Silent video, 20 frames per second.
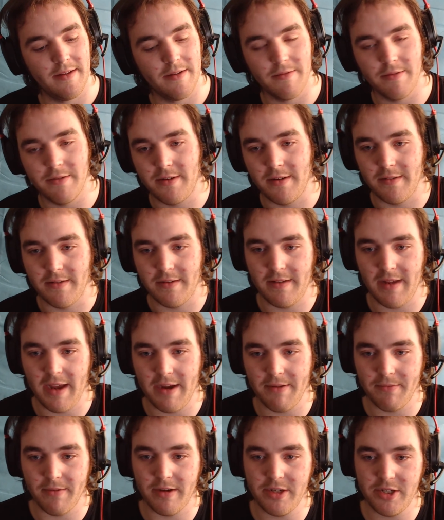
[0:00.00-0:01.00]
Which is a
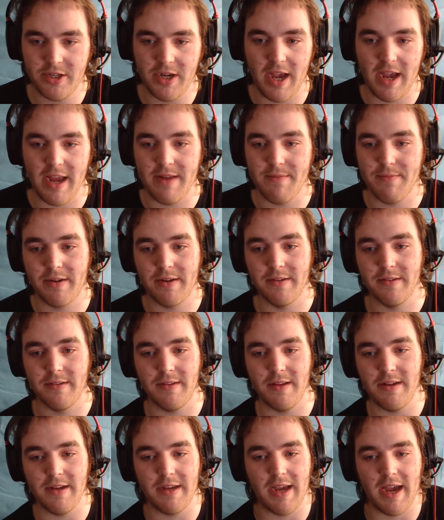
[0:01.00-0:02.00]
downright shame, because
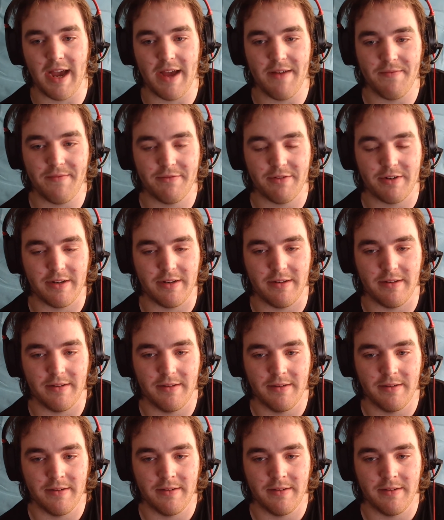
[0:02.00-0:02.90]
then you can't frickin'